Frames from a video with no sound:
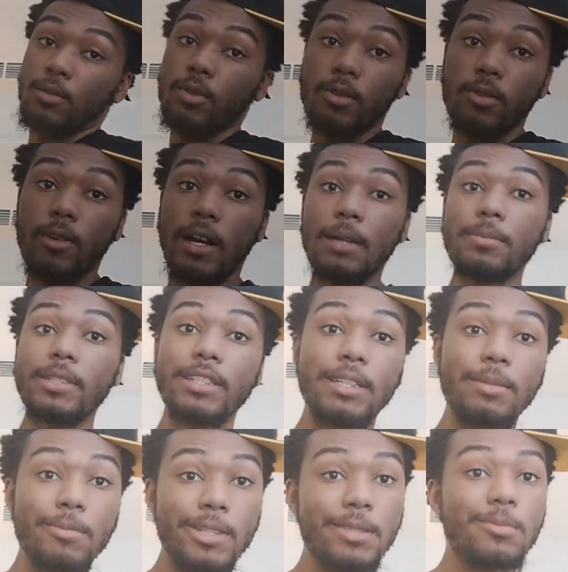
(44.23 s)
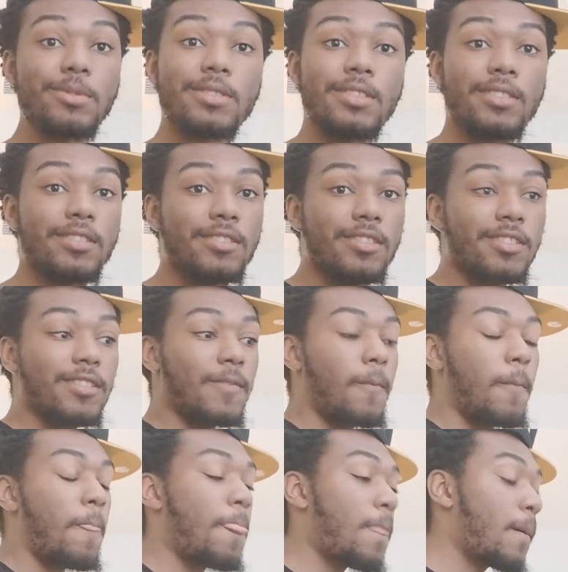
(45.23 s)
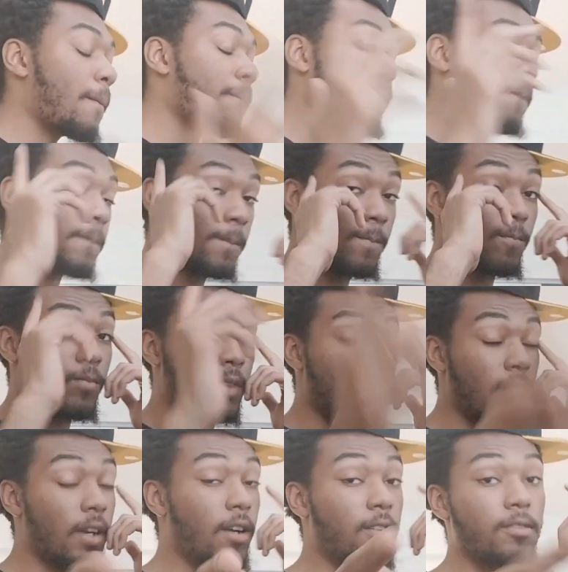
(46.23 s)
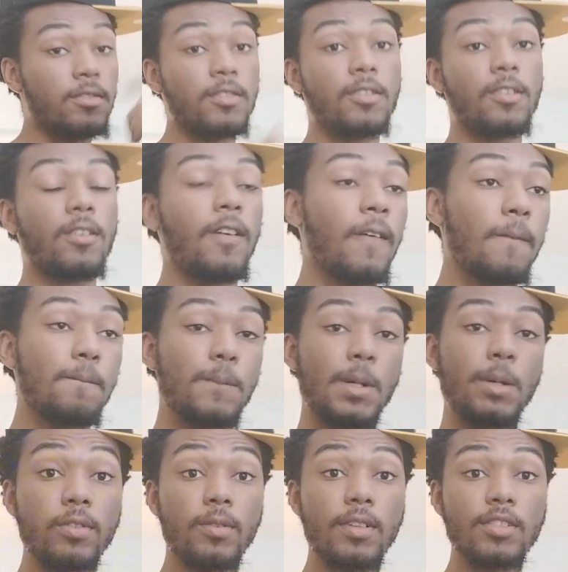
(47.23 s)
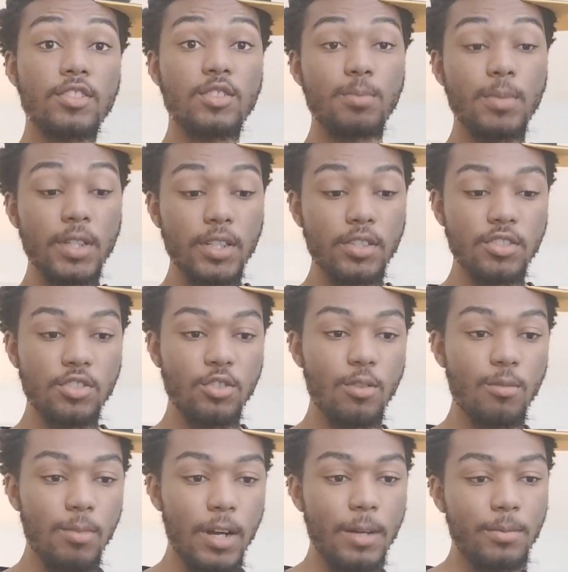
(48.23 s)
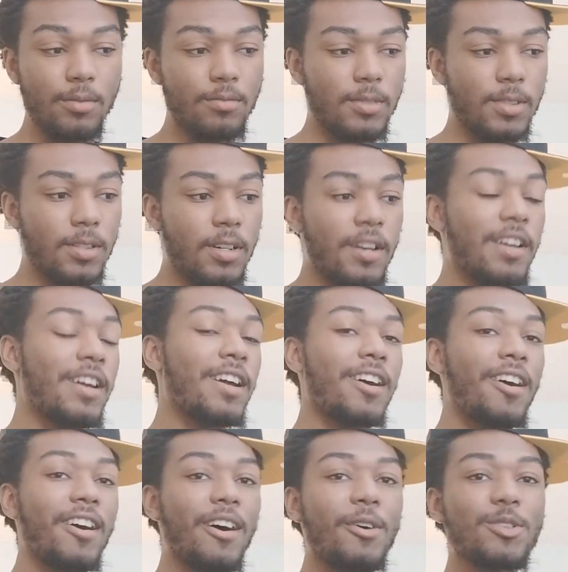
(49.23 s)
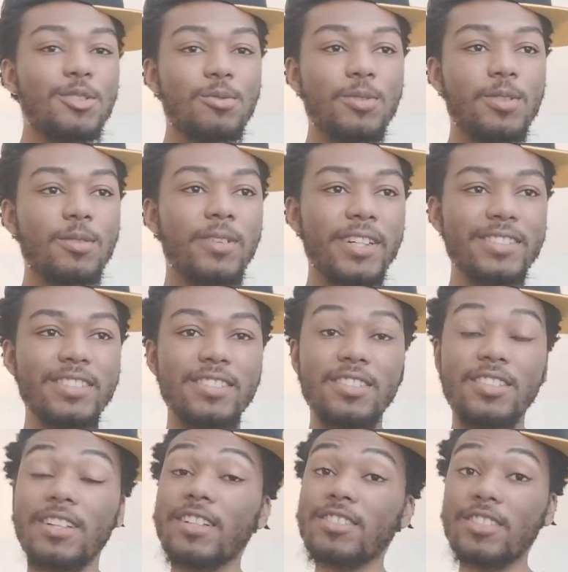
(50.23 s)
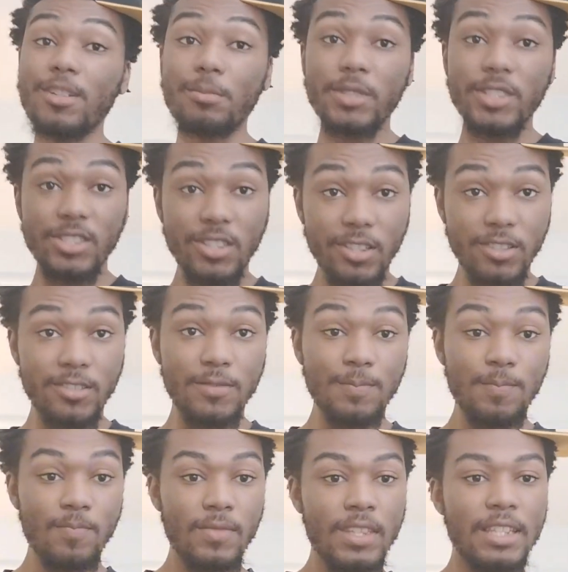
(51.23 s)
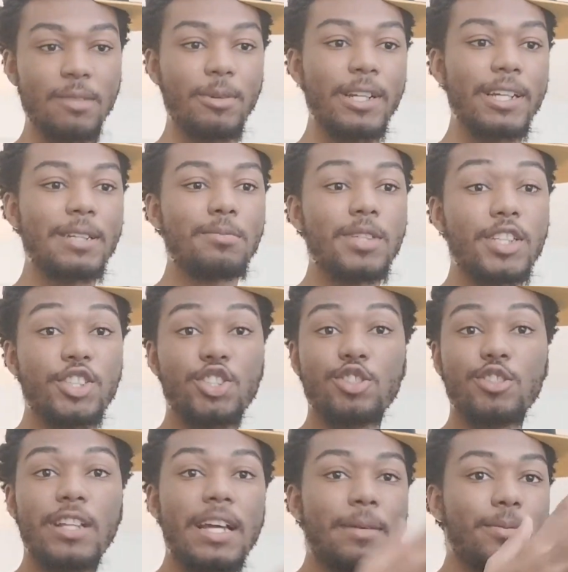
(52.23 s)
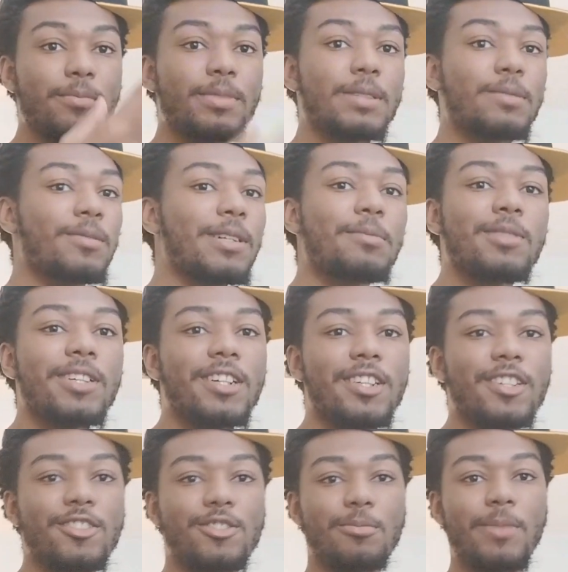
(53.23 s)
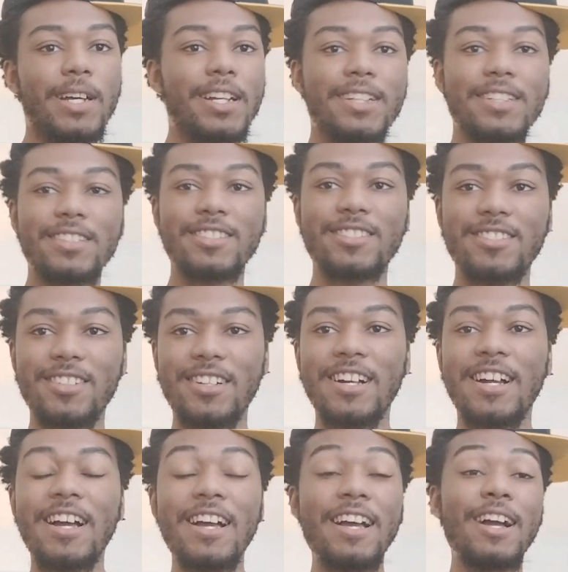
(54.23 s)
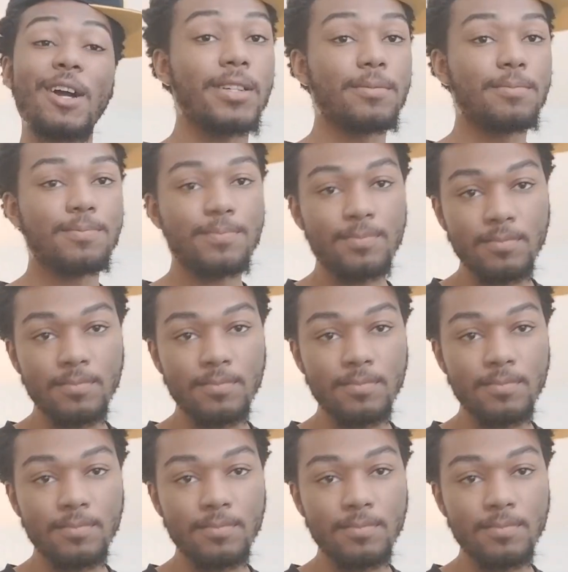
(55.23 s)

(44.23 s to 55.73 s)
What do I be coming up with this jump? I don't know. But we finna watch a Spanish soap opera, bro. I always wanna watch this jump. That jump be turned. Where they be slapping people, they be all dramatic and jump. But